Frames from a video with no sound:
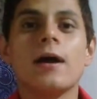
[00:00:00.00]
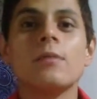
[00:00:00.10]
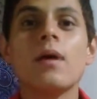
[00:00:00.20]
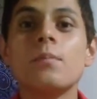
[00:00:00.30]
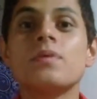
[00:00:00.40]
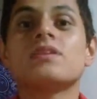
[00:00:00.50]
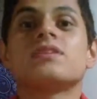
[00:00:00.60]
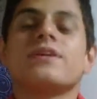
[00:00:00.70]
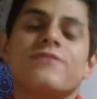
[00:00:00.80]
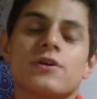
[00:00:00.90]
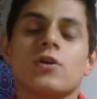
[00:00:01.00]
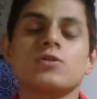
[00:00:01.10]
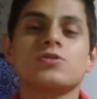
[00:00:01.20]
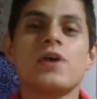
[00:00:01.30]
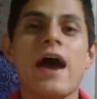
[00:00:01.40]
it might be
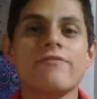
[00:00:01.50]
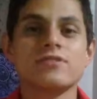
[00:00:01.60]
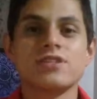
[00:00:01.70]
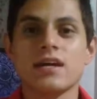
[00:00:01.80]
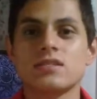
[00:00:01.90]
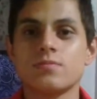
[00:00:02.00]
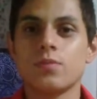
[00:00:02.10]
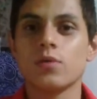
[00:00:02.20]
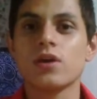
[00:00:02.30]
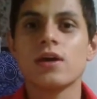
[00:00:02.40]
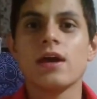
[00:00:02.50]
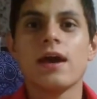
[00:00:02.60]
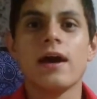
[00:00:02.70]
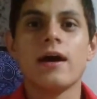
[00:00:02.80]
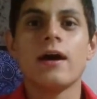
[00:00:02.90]
difficult to have a textbook
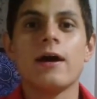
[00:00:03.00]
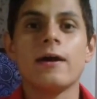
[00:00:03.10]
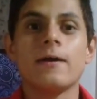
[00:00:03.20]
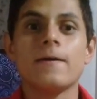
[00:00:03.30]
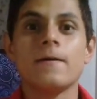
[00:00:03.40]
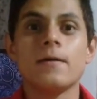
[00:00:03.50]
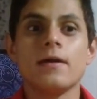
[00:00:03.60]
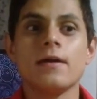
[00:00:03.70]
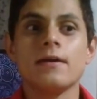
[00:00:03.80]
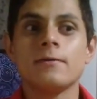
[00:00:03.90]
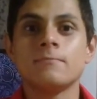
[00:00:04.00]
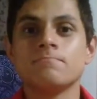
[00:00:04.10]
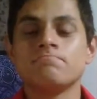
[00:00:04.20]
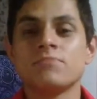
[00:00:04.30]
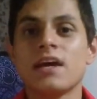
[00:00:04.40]

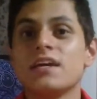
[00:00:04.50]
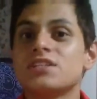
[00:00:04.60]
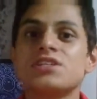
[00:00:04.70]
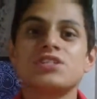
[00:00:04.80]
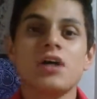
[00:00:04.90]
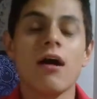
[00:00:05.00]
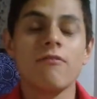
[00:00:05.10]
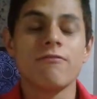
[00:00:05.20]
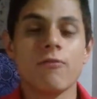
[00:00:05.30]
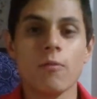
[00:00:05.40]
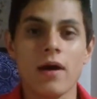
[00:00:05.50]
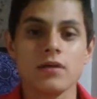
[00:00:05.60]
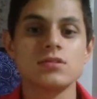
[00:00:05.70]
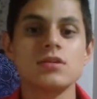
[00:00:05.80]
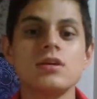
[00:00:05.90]
in a digital
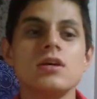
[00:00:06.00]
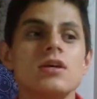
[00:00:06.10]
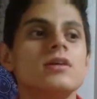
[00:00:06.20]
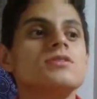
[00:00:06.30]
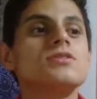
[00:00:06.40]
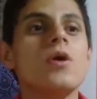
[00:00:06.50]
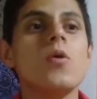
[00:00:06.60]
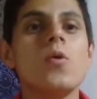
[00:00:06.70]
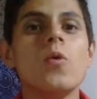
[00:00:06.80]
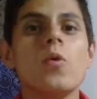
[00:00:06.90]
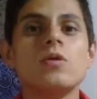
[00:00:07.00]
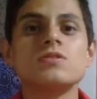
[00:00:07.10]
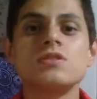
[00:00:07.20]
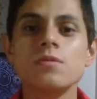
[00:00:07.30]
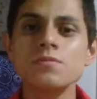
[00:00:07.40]
format. So
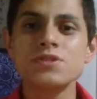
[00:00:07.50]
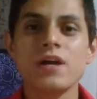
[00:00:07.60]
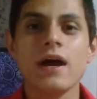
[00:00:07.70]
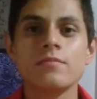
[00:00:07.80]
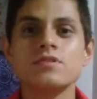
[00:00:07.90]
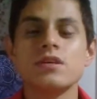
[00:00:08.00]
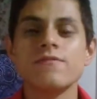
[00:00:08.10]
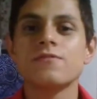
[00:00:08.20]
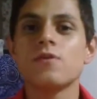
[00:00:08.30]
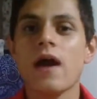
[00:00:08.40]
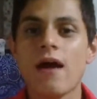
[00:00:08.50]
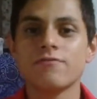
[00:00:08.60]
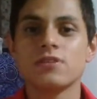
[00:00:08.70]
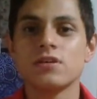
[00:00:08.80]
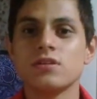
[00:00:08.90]
sometimes if you
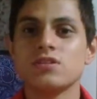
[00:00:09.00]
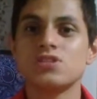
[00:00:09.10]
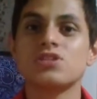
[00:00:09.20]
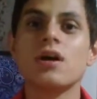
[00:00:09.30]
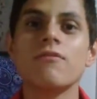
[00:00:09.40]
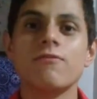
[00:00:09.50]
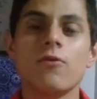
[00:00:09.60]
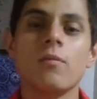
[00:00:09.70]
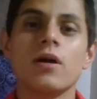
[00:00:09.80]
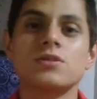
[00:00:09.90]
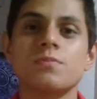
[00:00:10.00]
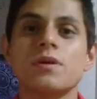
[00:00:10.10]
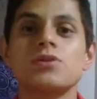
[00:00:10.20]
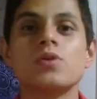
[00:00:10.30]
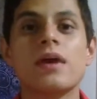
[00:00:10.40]
have the digital format
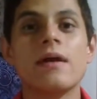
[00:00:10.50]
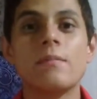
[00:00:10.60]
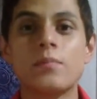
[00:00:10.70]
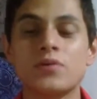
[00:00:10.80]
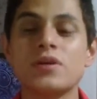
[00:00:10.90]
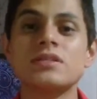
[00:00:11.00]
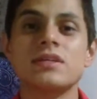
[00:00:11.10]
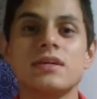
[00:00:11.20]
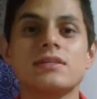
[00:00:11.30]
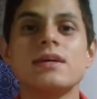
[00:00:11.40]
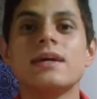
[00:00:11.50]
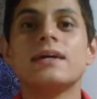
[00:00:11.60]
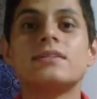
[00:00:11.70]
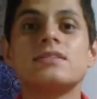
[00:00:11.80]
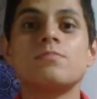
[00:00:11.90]
but you can print it, it is